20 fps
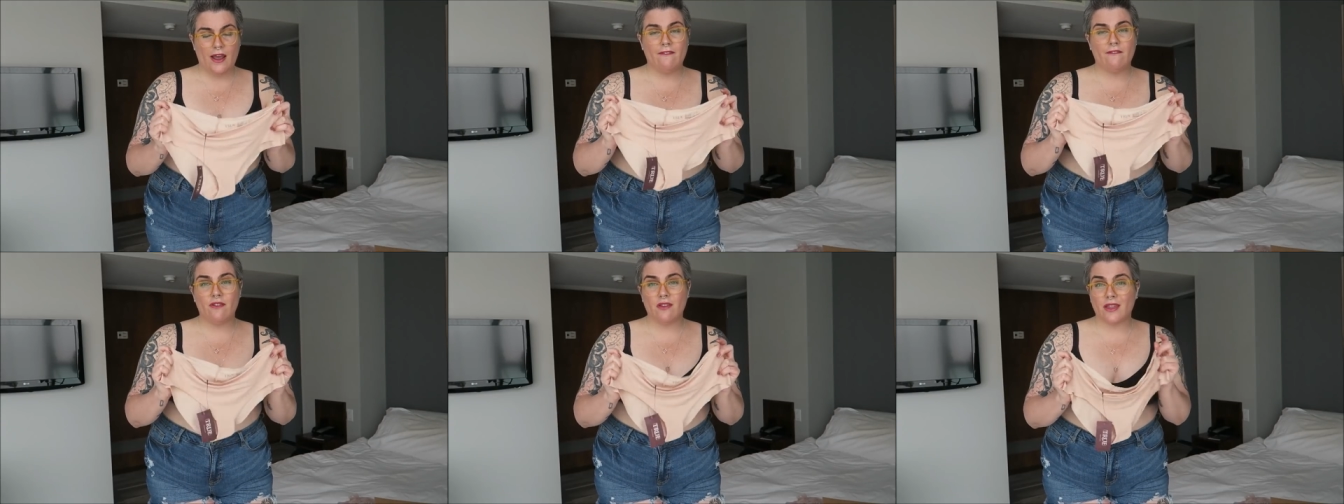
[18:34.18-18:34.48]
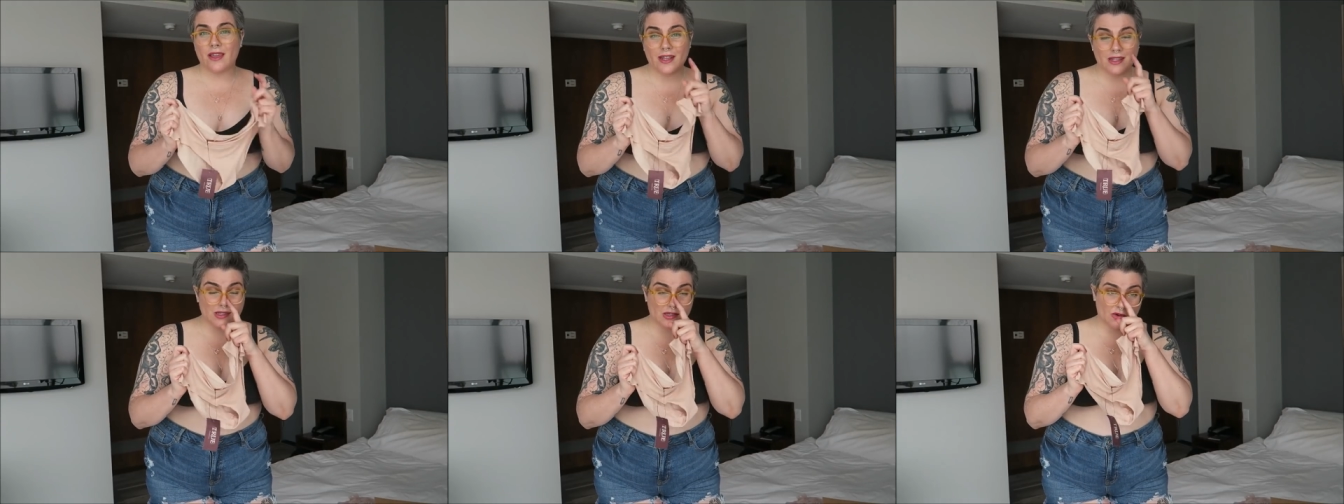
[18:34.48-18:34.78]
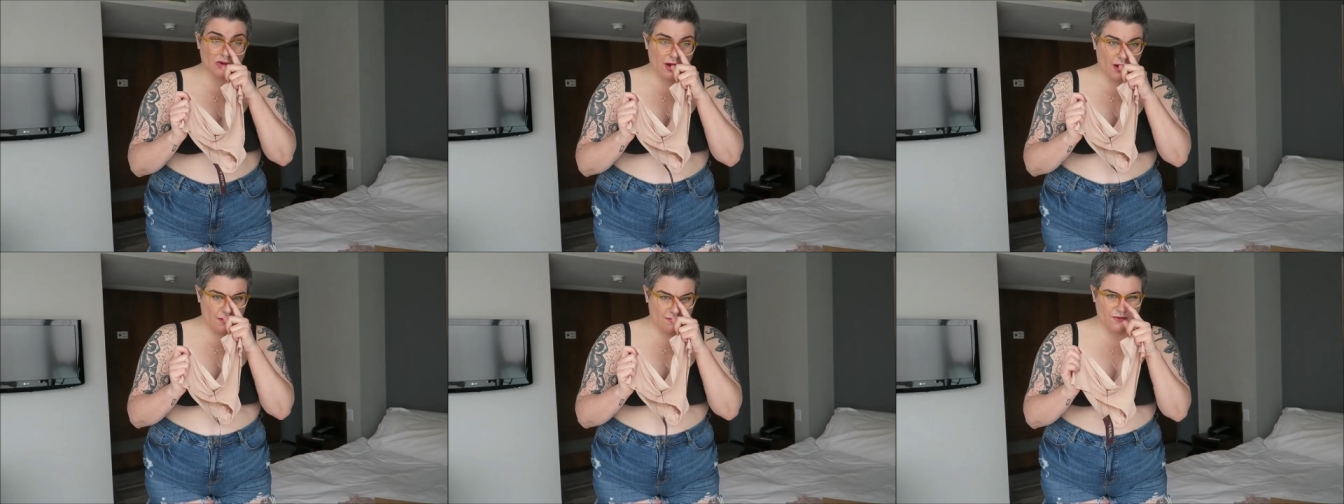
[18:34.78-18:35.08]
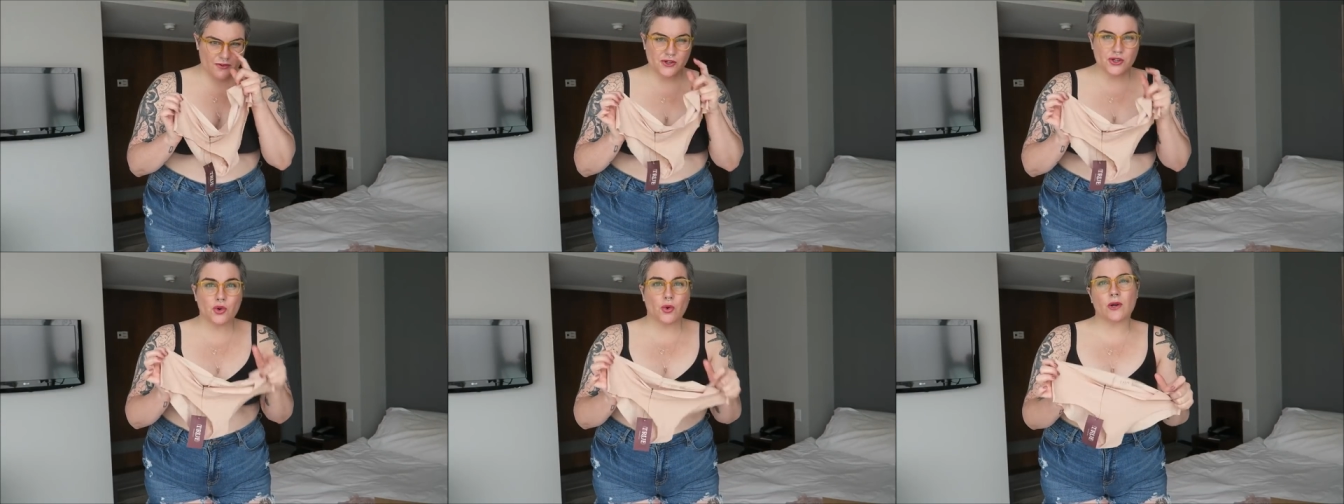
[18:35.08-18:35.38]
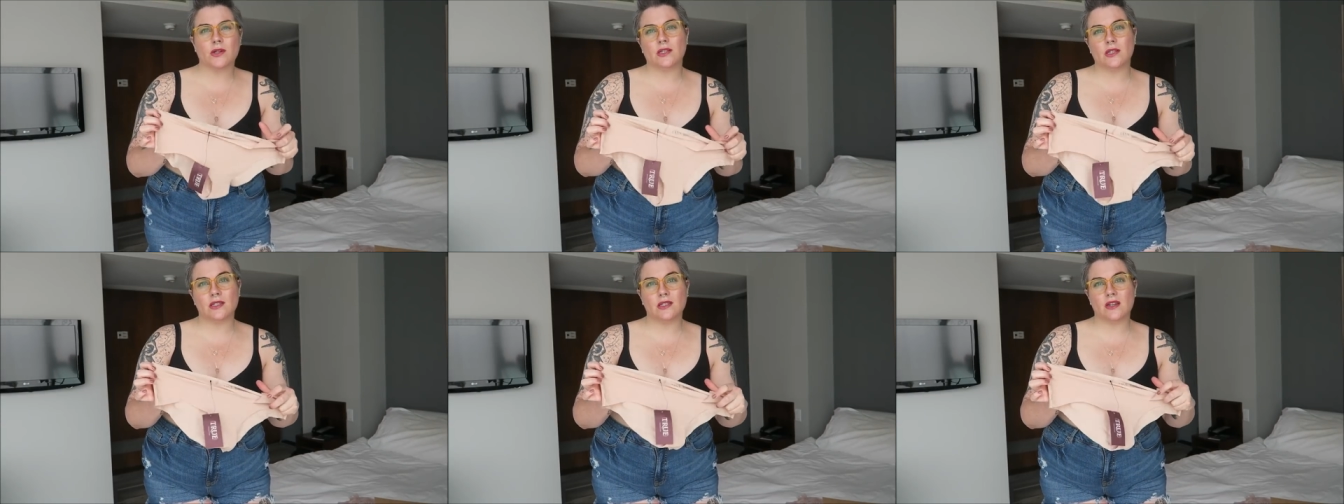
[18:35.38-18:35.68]
I feel like it's great for
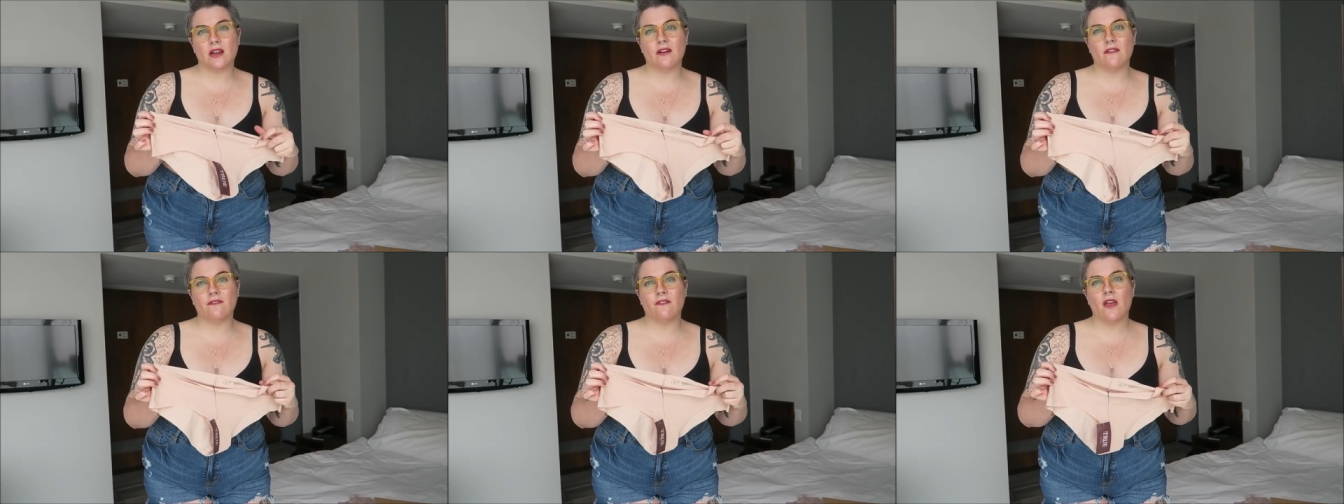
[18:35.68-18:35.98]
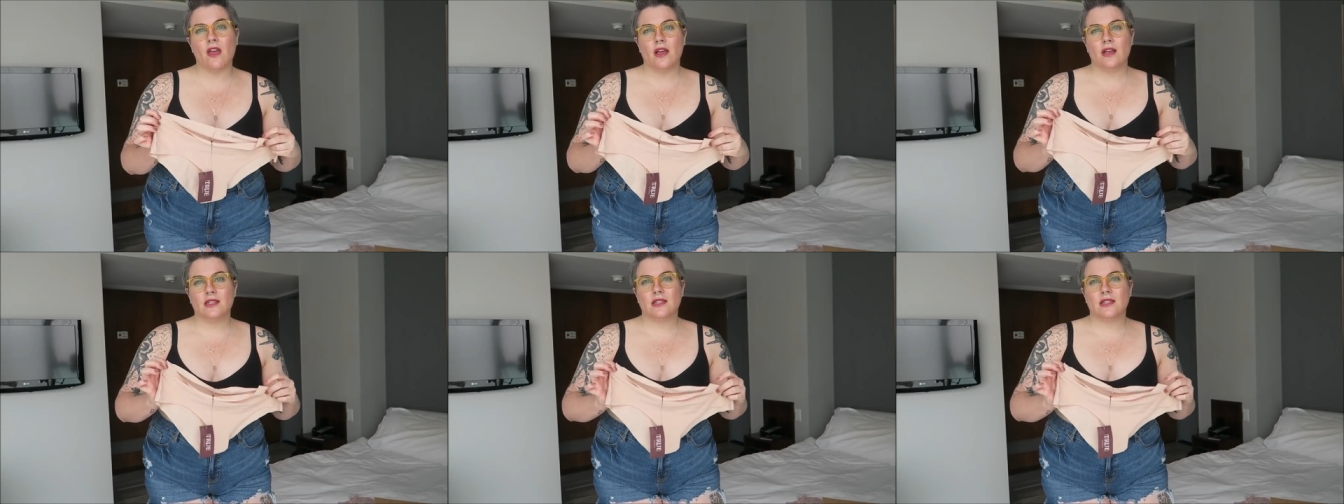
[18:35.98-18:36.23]
shorts and stuff.